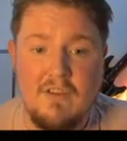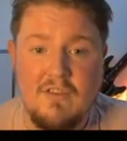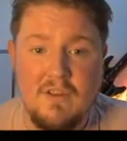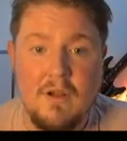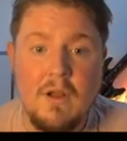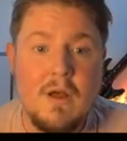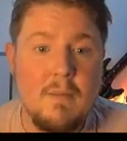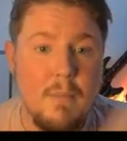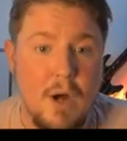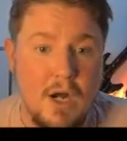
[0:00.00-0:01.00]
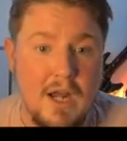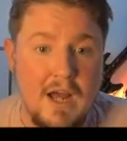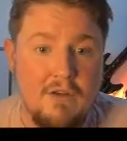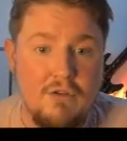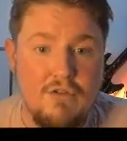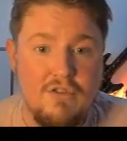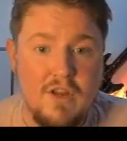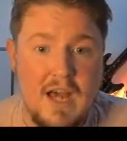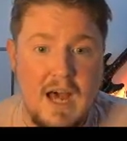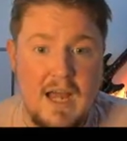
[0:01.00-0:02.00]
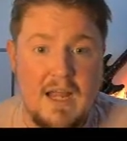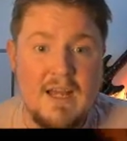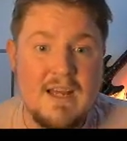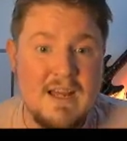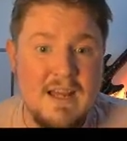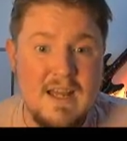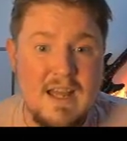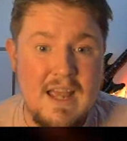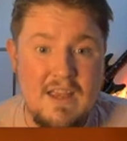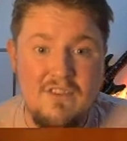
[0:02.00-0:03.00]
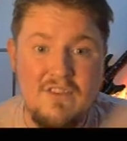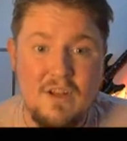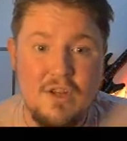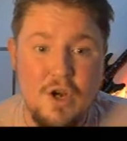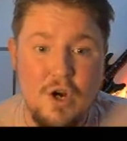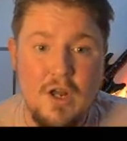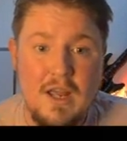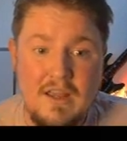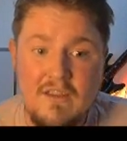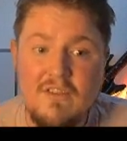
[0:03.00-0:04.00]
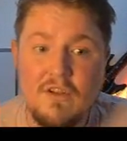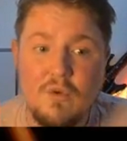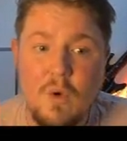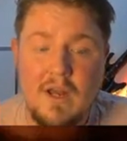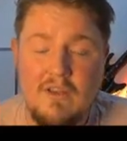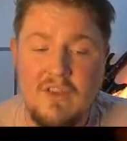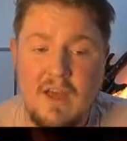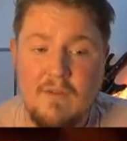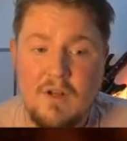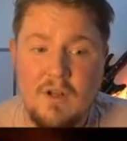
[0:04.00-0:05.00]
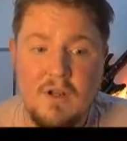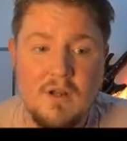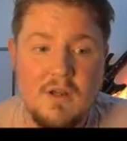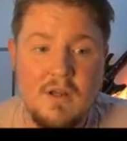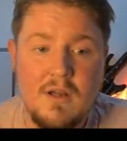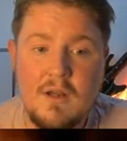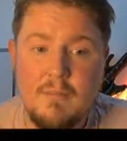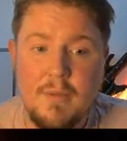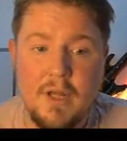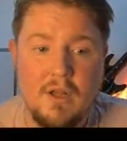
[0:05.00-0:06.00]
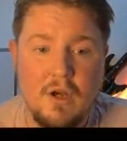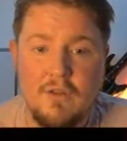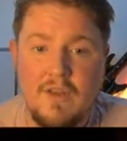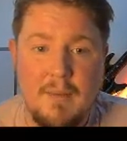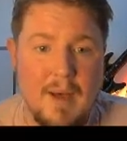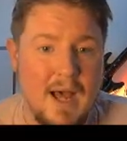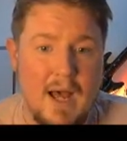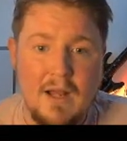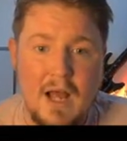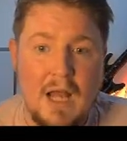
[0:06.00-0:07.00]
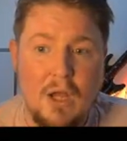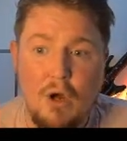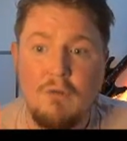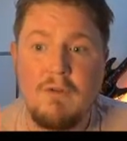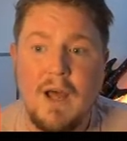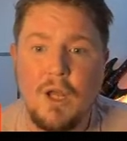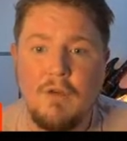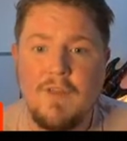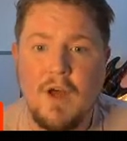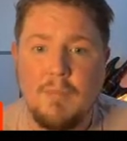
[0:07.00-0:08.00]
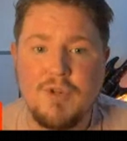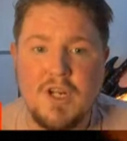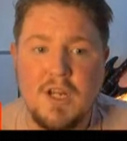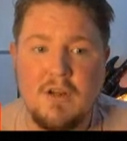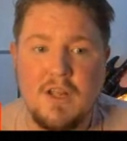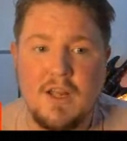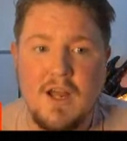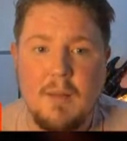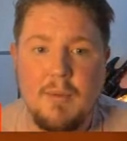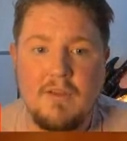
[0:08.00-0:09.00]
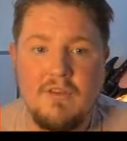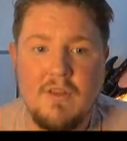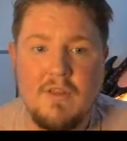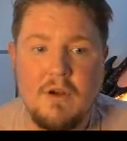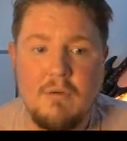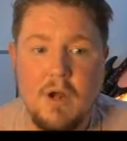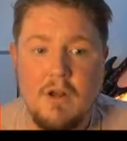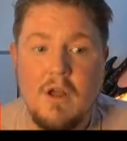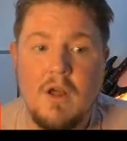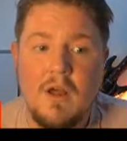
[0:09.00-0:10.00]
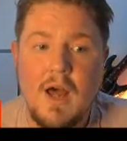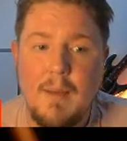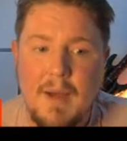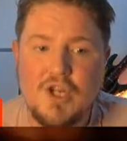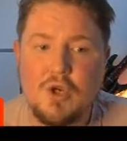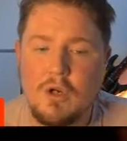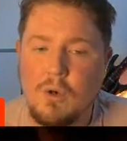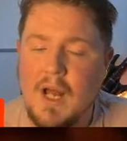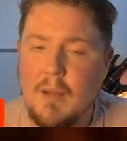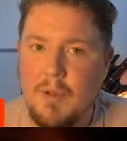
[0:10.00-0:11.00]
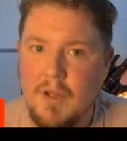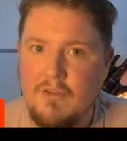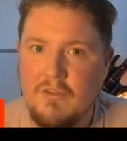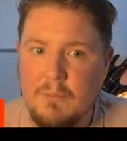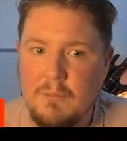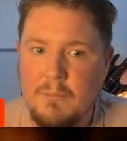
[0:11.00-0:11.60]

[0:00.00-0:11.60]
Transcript: still. Mark Andrews is a guy. He's still young. He's still 27. But goddamn, I love the option here to get Kyle Pitts in the third round. I'm actually going to go Kyle Pitts